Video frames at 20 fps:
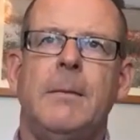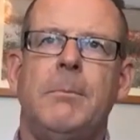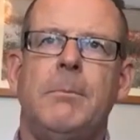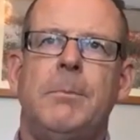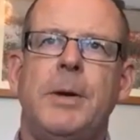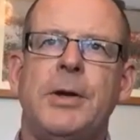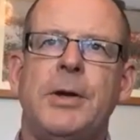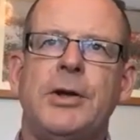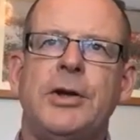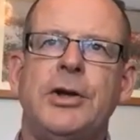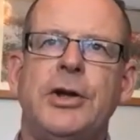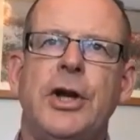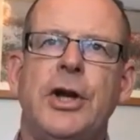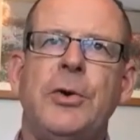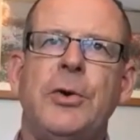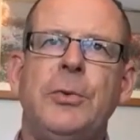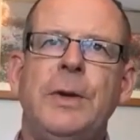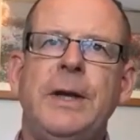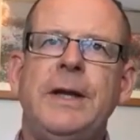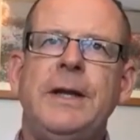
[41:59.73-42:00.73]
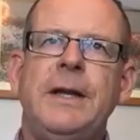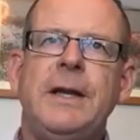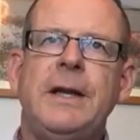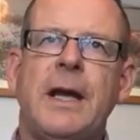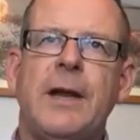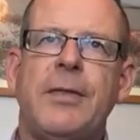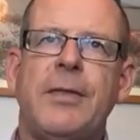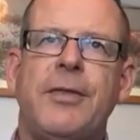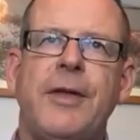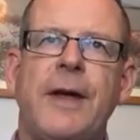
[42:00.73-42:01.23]
But knowing
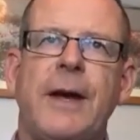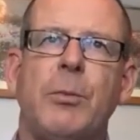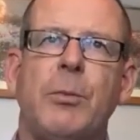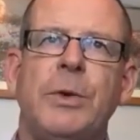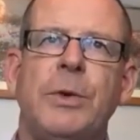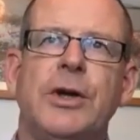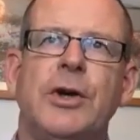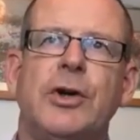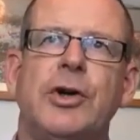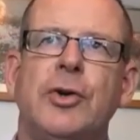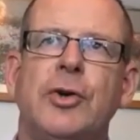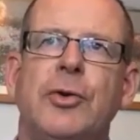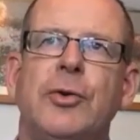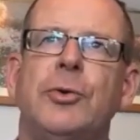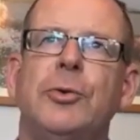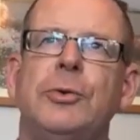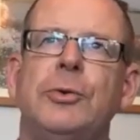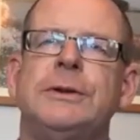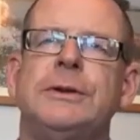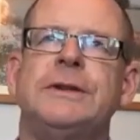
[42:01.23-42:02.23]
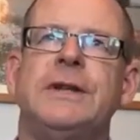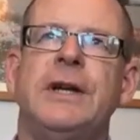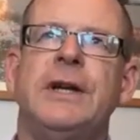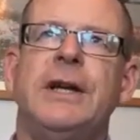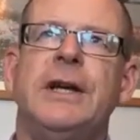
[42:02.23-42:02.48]
that we are called